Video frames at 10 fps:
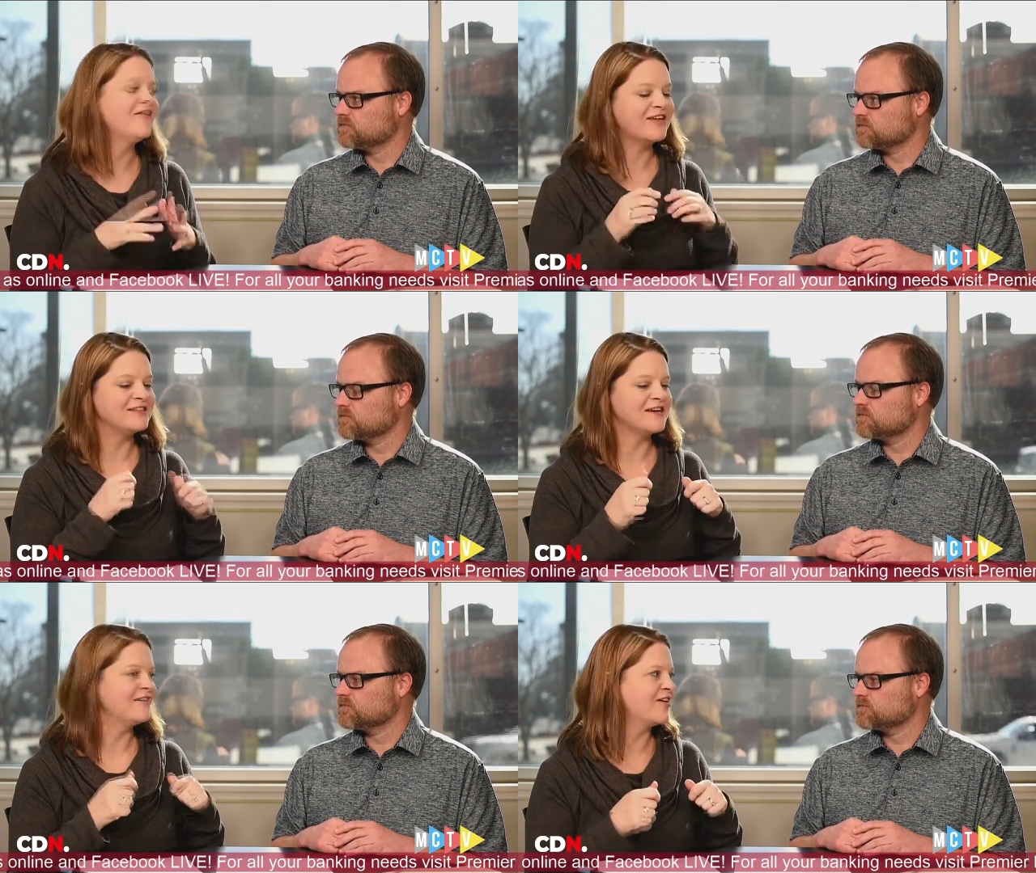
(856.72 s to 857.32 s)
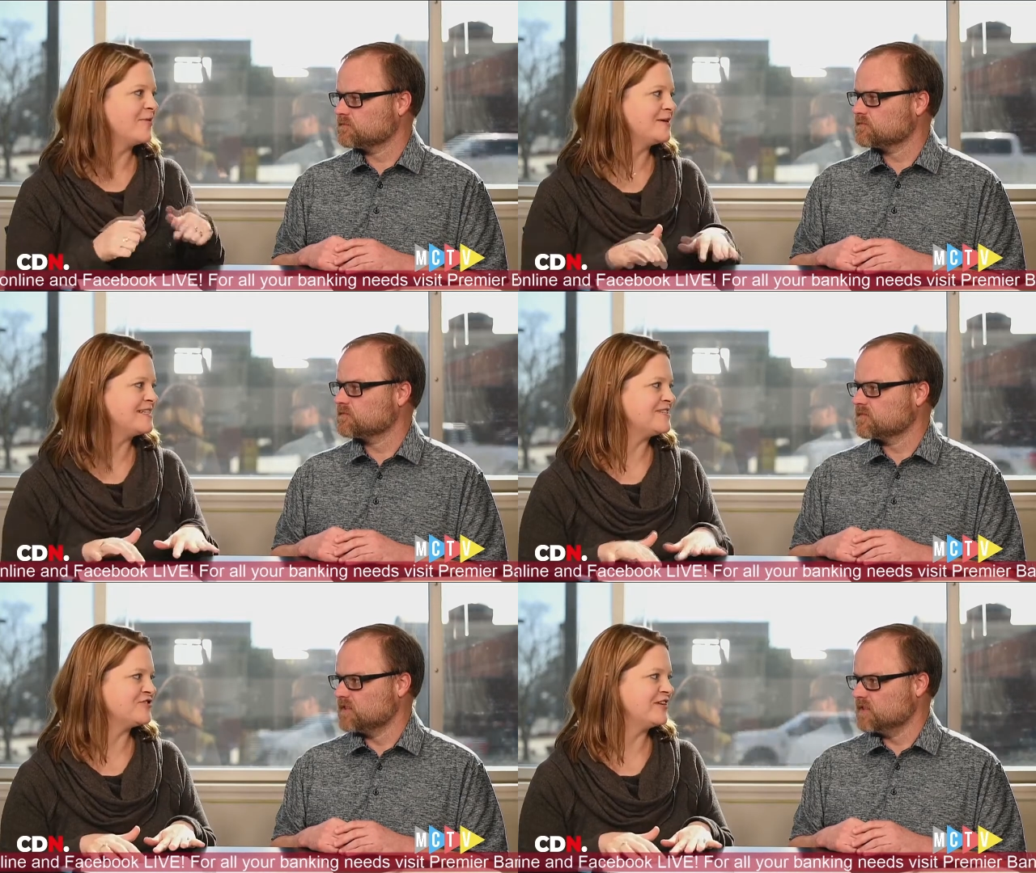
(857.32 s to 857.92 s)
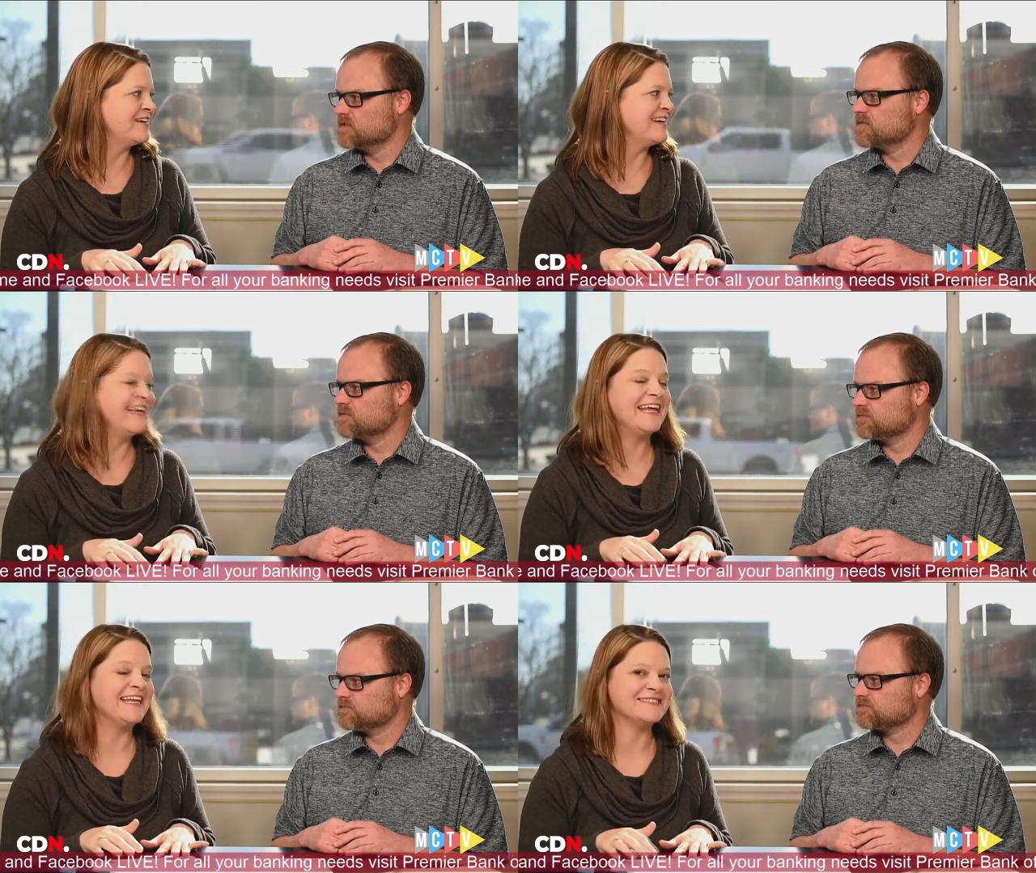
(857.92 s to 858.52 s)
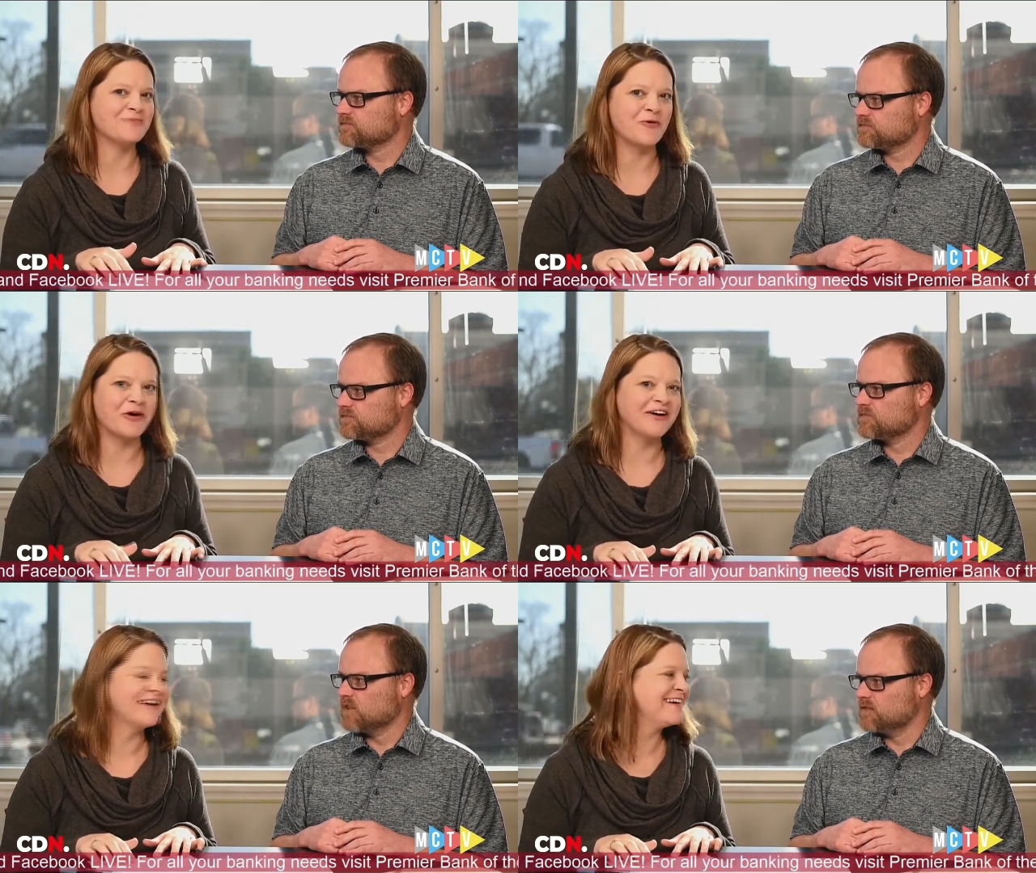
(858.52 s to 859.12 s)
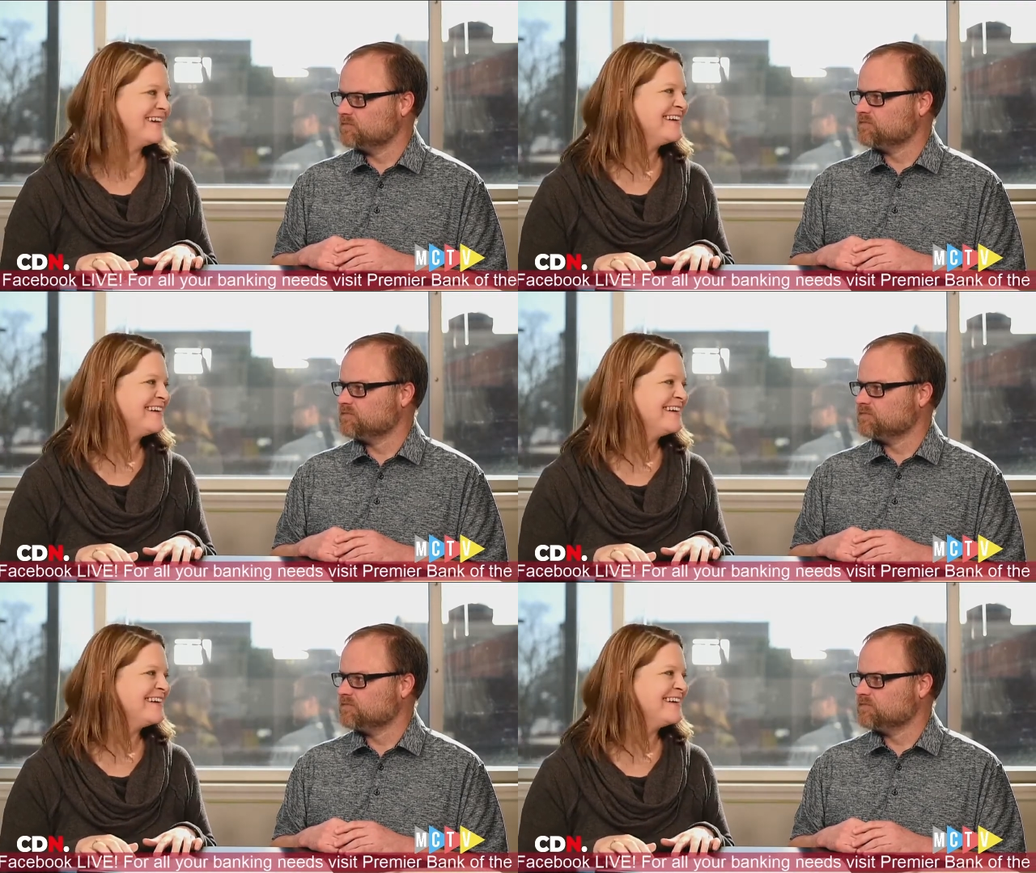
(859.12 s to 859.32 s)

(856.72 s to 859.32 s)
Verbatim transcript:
Speaker 1: a tough competition yes. in any sport. Right.